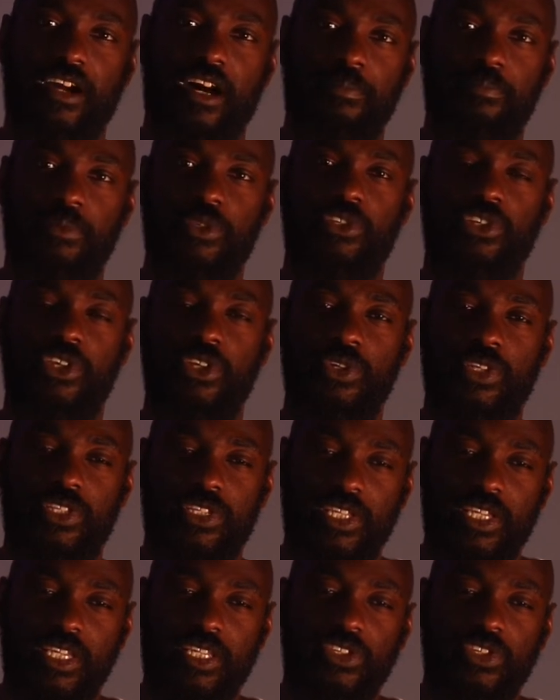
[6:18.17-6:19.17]

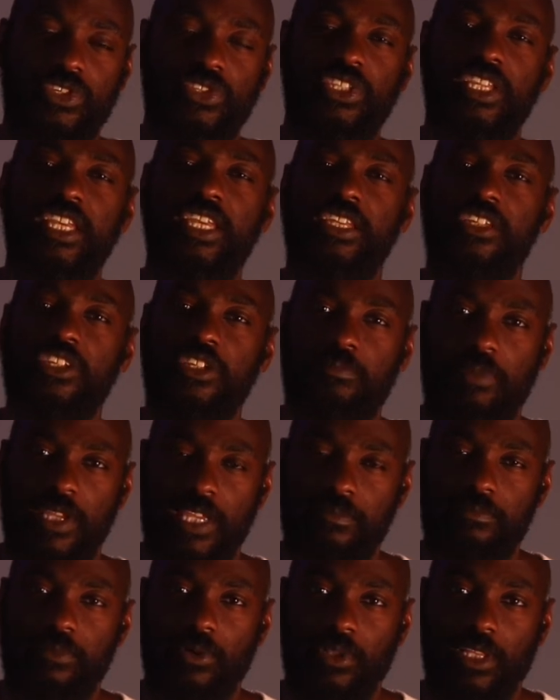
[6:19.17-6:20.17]
opportunity to teach
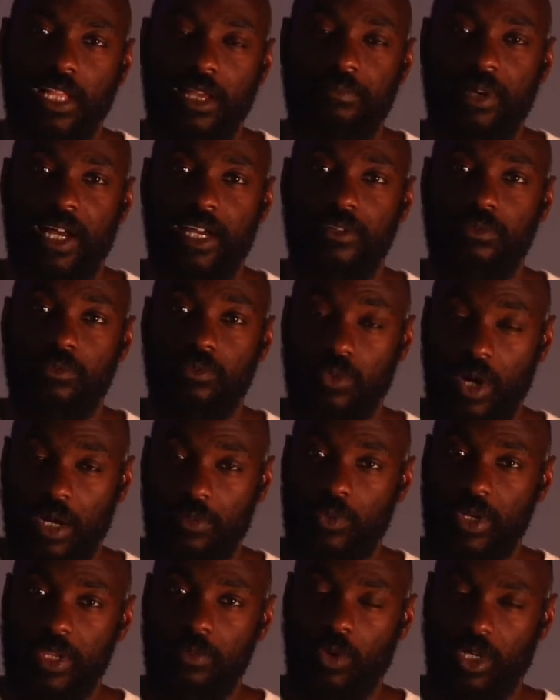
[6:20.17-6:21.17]
people about
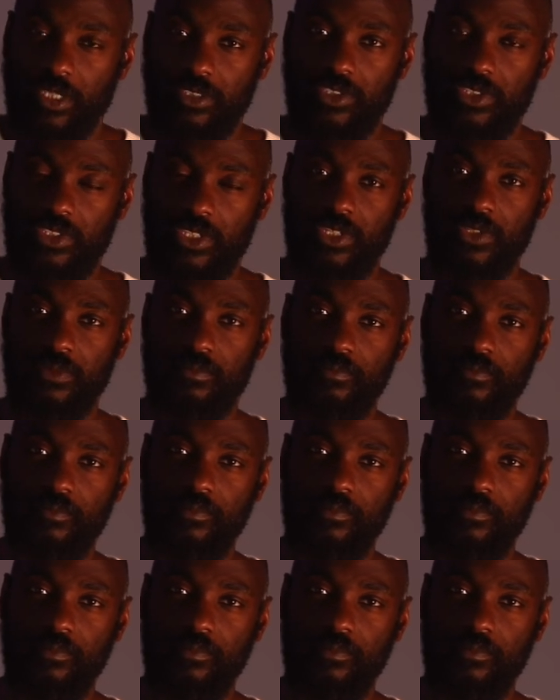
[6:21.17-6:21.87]
what we want to do.